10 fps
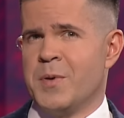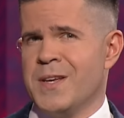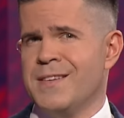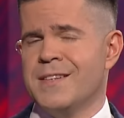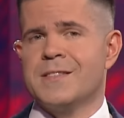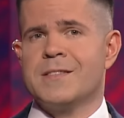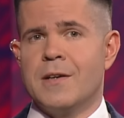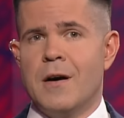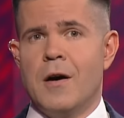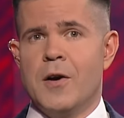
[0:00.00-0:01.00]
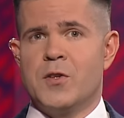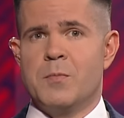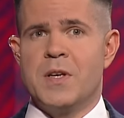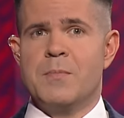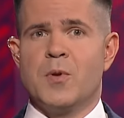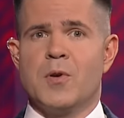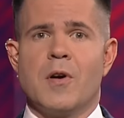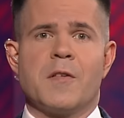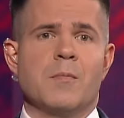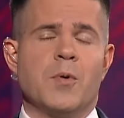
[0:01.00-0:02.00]
Being a star to people
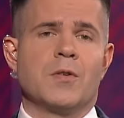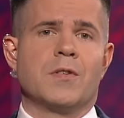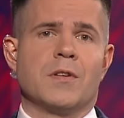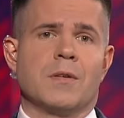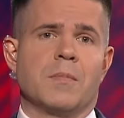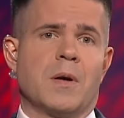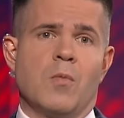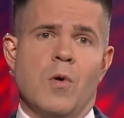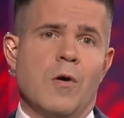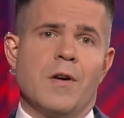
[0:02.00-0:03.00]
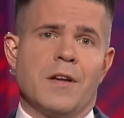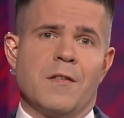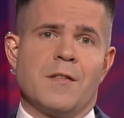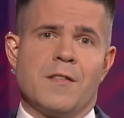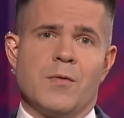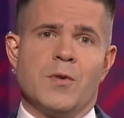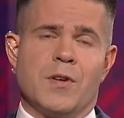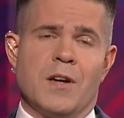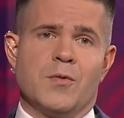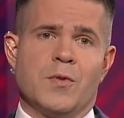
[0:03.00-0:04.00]
who are supporting a war against a
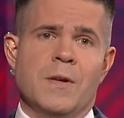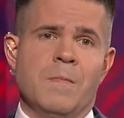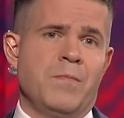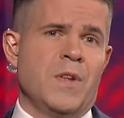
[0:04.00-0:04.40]
sovereign country,